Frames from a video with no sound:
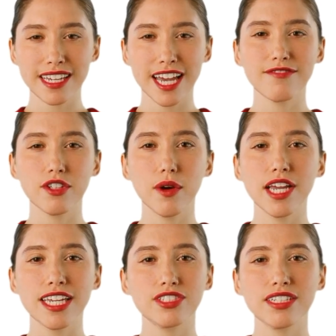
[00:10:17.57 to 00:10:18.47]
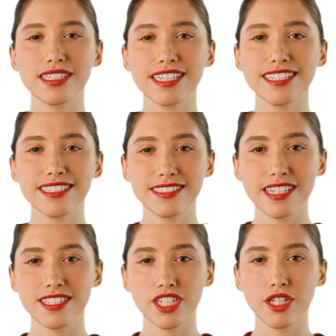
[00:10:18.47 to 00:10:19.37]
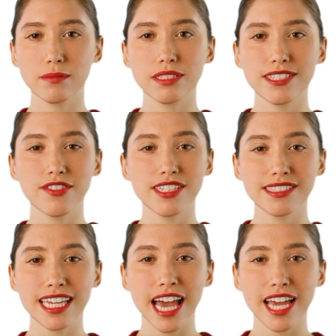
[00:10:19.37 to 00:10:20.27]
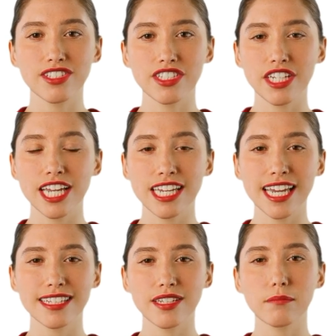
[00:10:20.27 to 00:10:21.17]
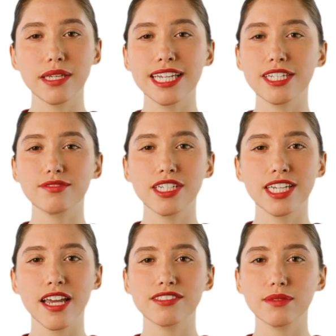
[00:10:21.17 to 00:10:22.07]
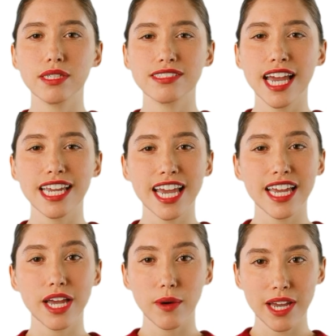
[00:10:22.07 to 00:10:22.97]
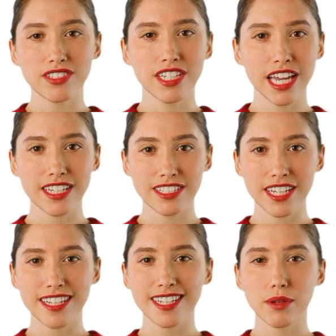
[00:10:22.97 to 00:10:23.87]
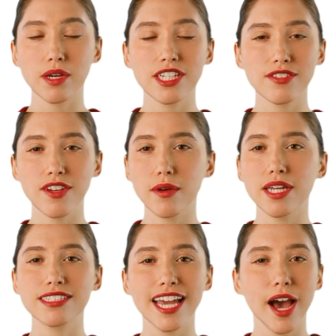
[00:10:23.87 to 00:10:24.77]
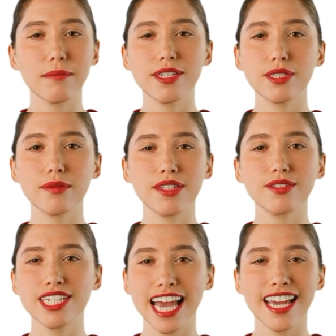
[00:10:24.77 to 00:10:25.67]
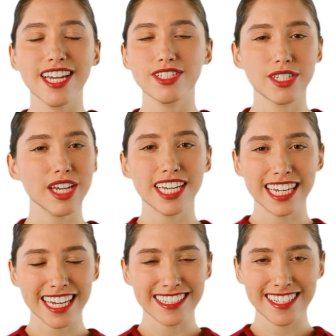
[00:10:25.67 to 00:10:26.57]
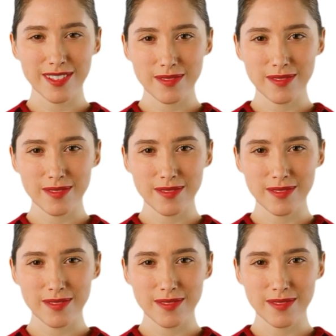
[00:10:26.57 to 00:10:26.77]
If you are interested in discussing your specific data engineering needs, please reach out to us at EQengineered. We look forward to helping you with your data engineering needs.